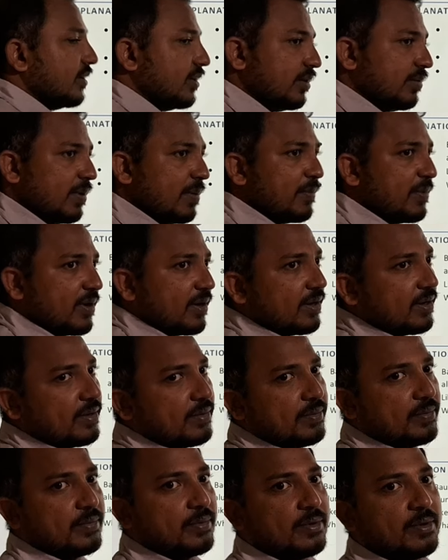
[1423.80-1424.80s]

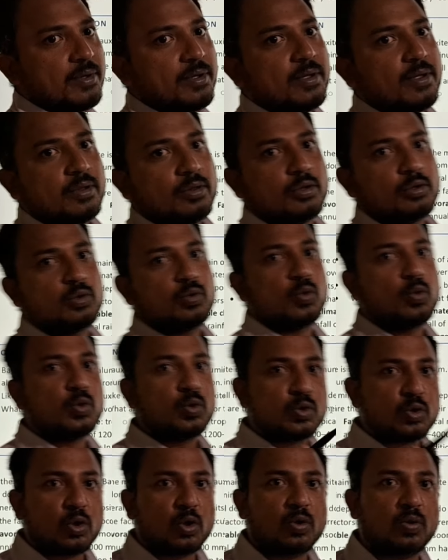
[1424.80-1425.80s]
remember, the
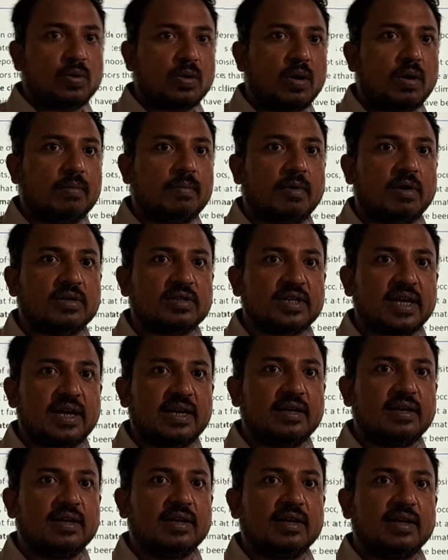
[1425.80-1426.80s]
source rock of
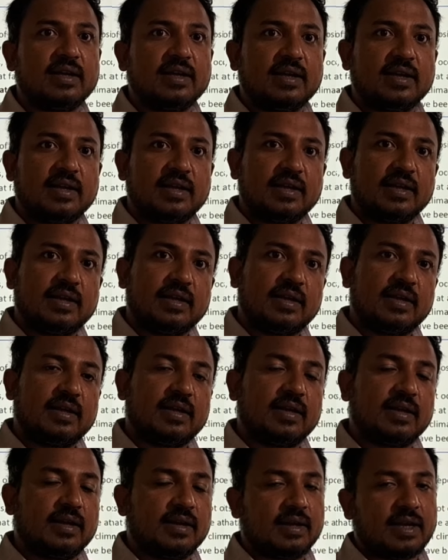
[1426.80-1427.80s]
bauxite
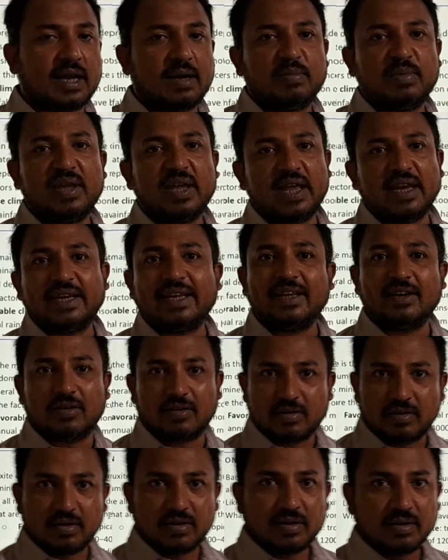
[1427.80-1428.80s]
can be any
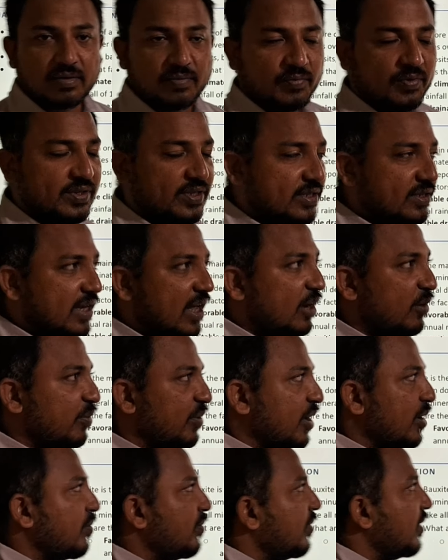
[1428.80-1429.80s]
rock which is
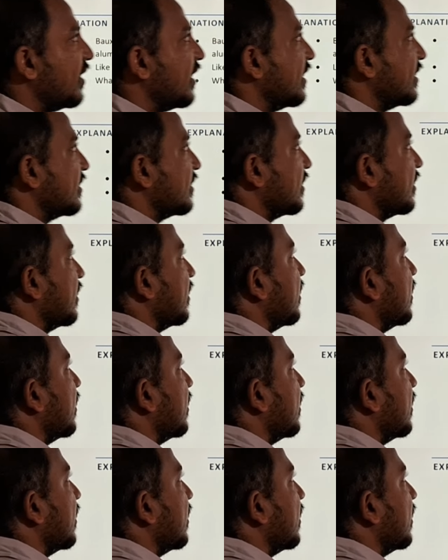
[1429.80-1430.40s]
aluminum rich.